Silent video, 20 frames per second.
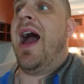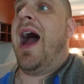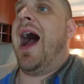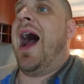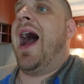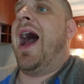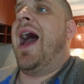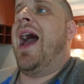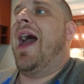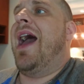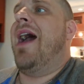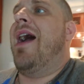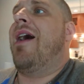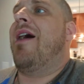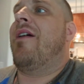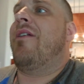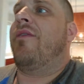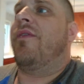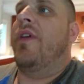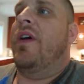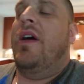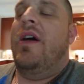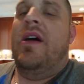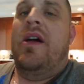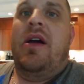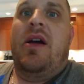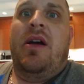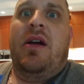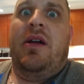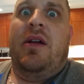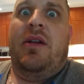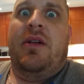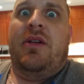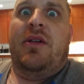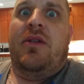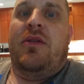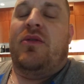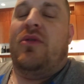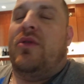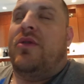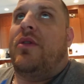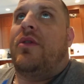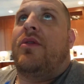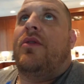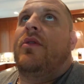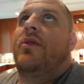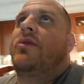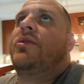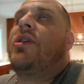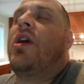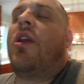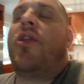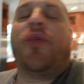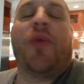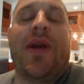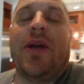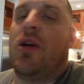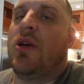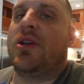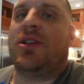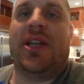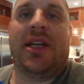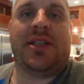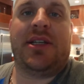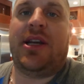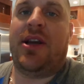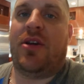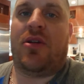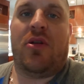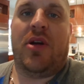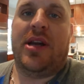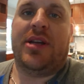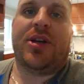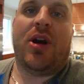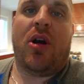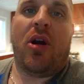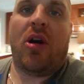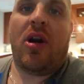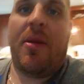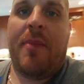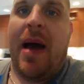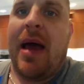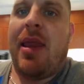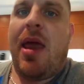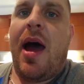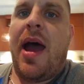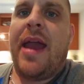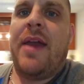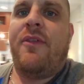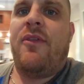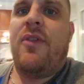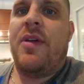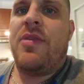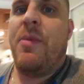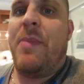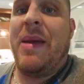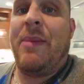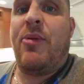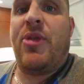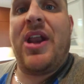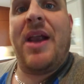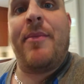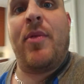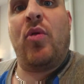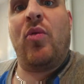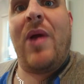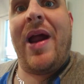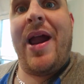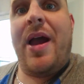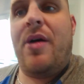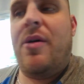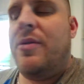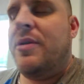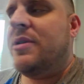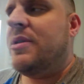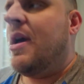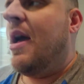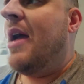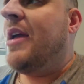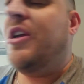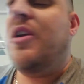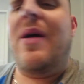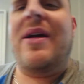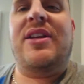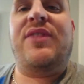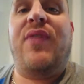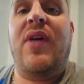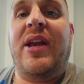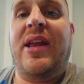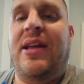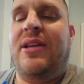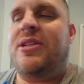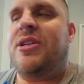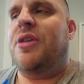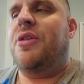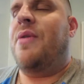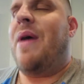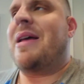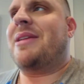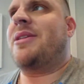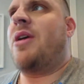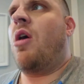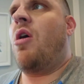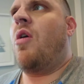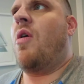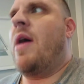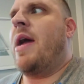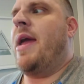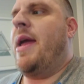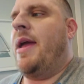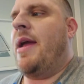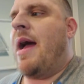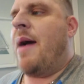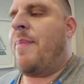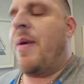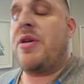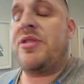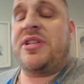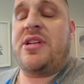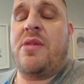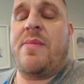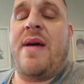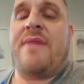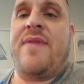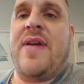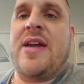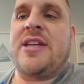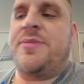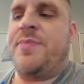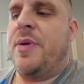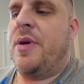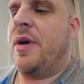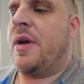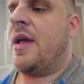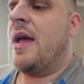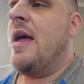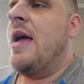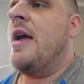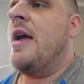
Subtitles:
I have done a 360-degree turn in my life. The people that I'm around. It's funny too. I posted on my Facebook.